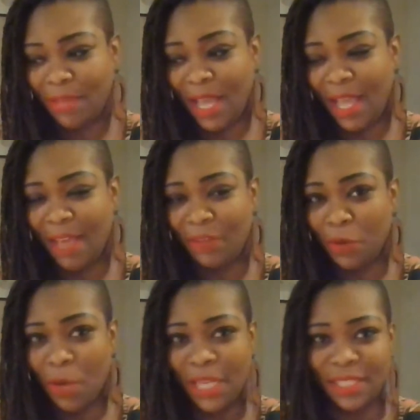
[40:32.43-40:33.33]
I haven't
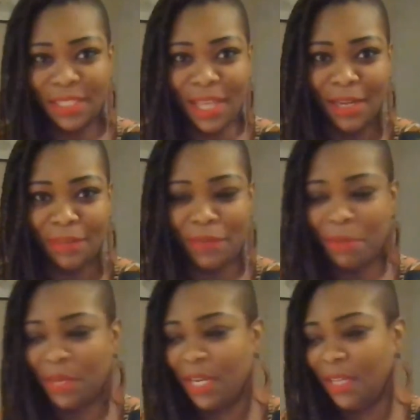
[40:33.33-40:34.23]
quite decided if
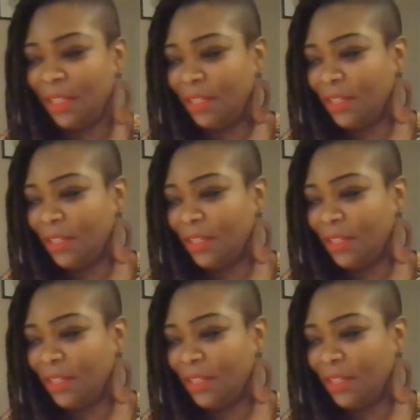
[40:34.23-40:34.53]
I'm going